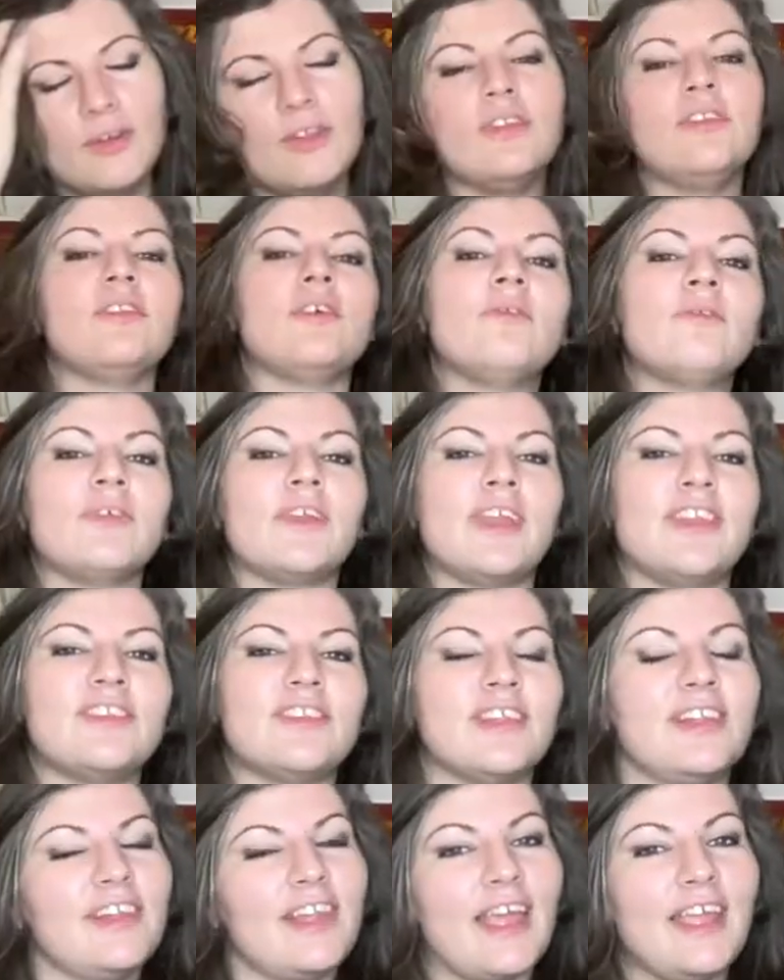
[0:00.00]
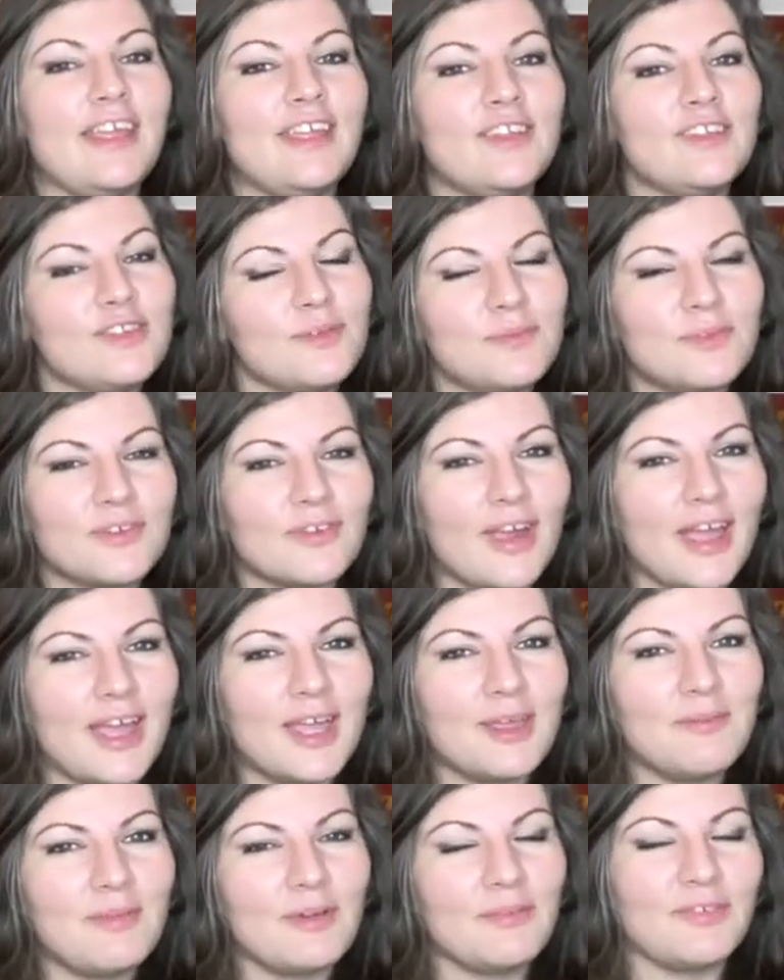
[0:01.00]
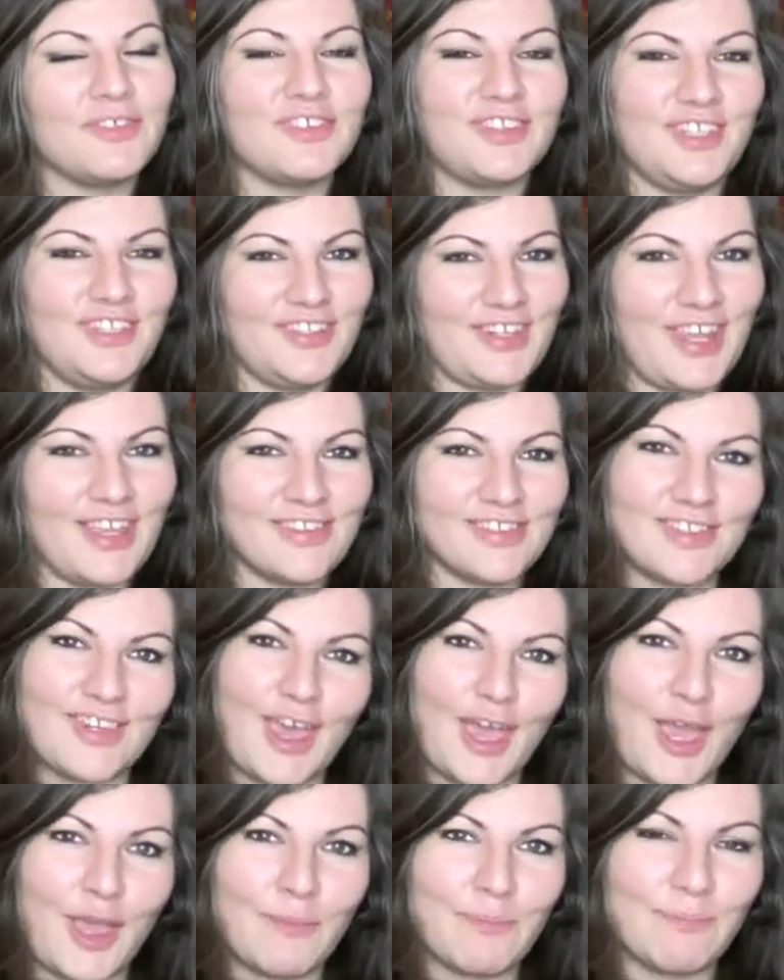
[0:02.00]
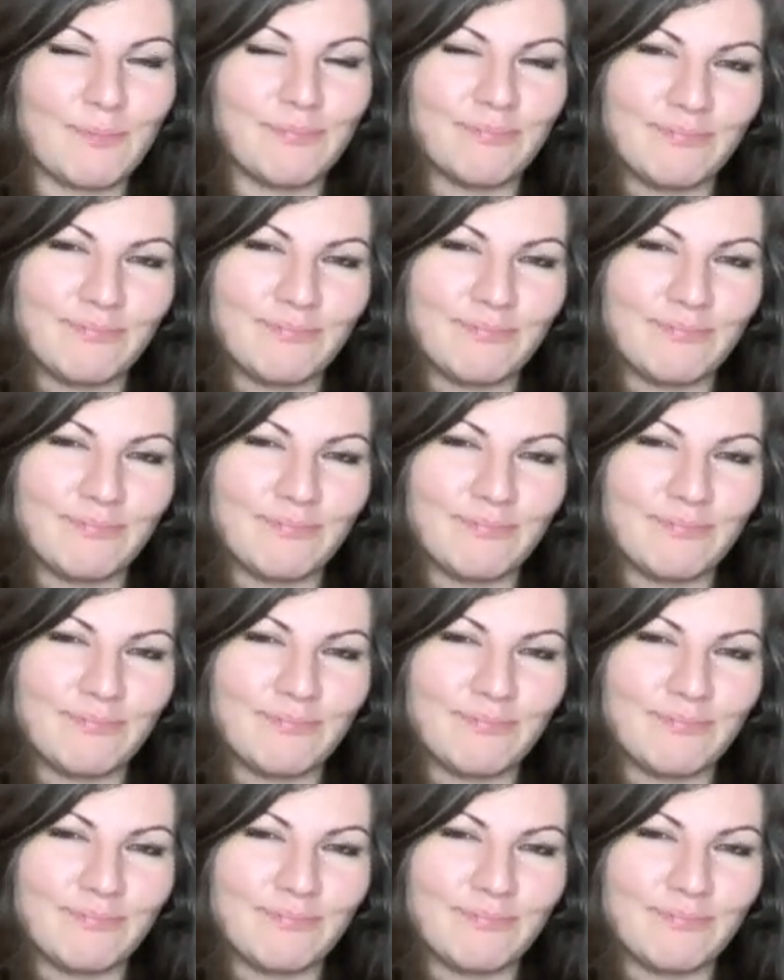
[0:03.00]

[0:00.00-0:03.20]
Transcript: well, don't forget to like and subscribe, and we'll see you next time.